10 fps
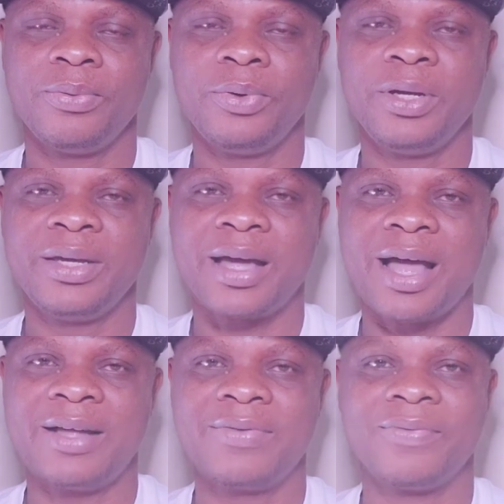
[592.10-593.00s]
We
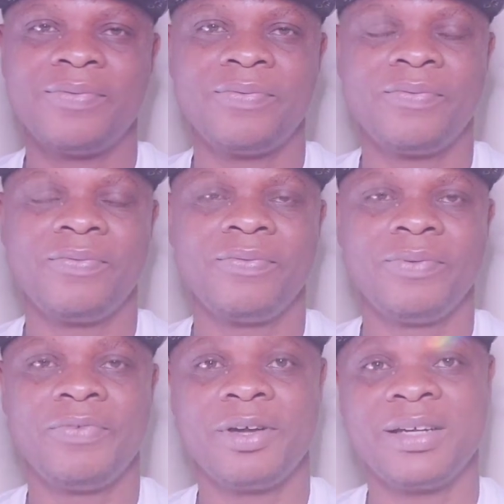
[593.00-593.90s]
can't
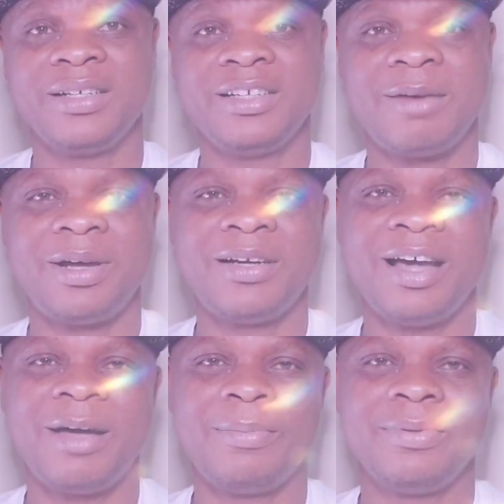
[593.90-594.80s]
forget the drama that
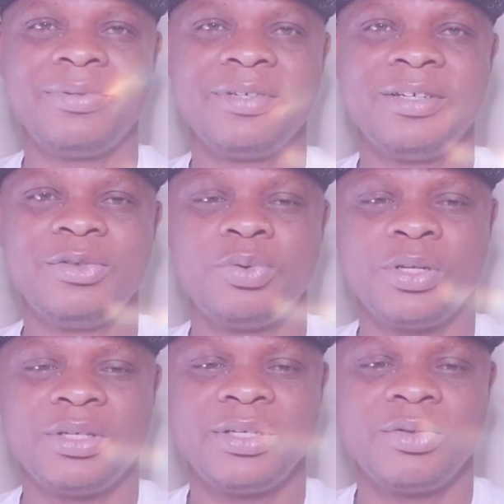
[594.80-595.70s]
happened in
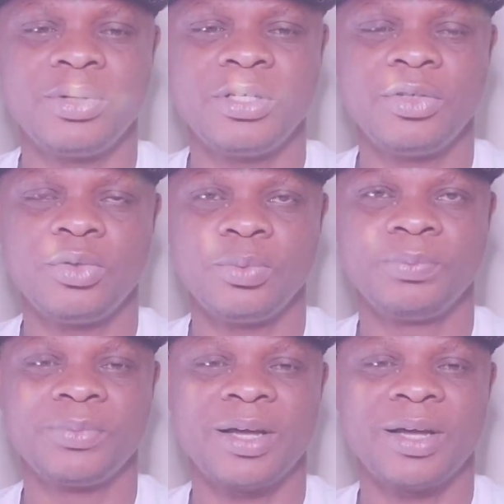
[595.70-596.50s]
twenty twenty-two.